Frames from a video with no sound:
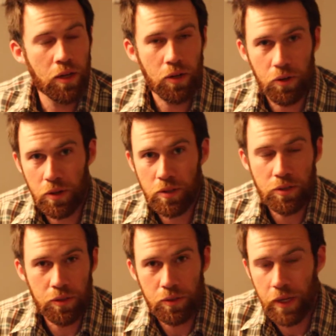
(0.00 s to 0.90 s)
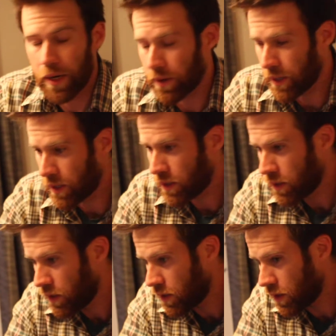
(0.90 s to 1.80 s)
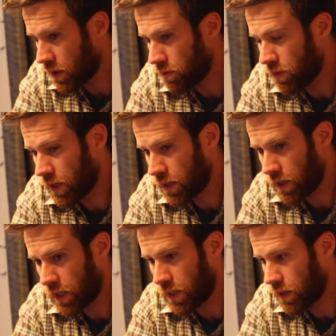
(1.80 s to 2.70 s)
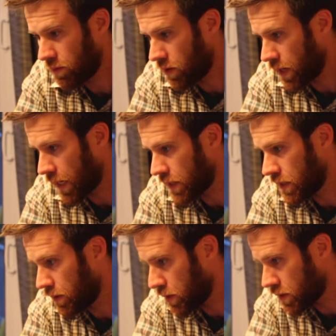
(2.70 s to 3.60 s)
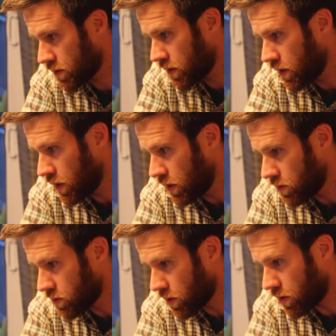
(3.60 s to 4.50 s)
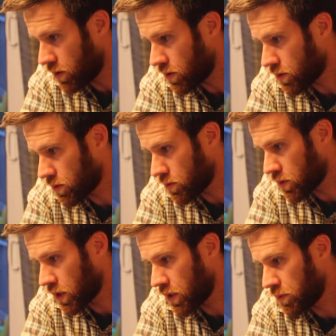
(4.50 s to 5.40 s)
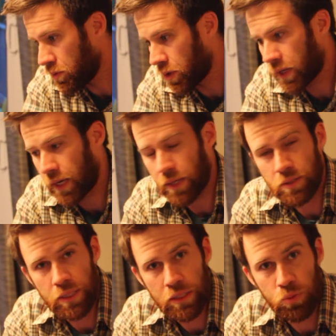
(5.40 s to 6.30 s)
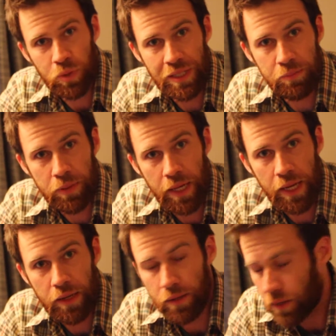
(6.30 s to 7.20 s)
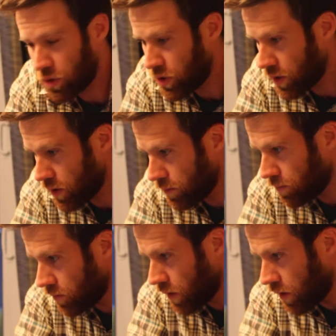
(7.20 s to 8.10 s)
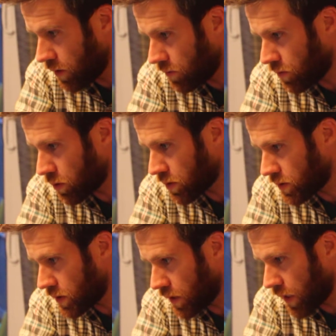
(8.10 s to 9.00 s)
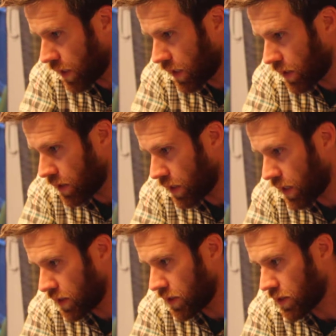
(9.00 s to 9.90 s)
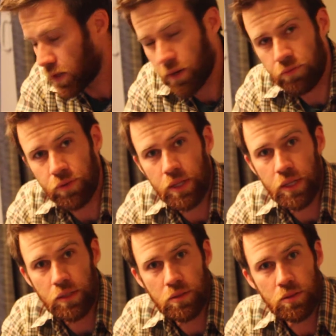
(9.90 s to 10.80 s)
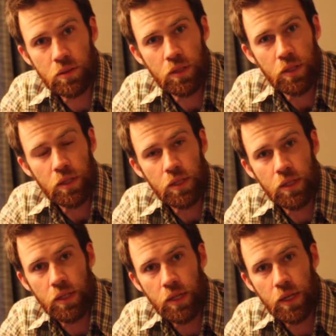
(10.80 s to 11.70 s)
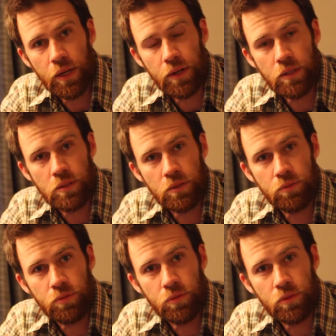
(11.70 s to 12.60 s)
or a certain area of their academics. So we're going to be working on a 6-week plan in the gym, focusing on their fitness in the areas of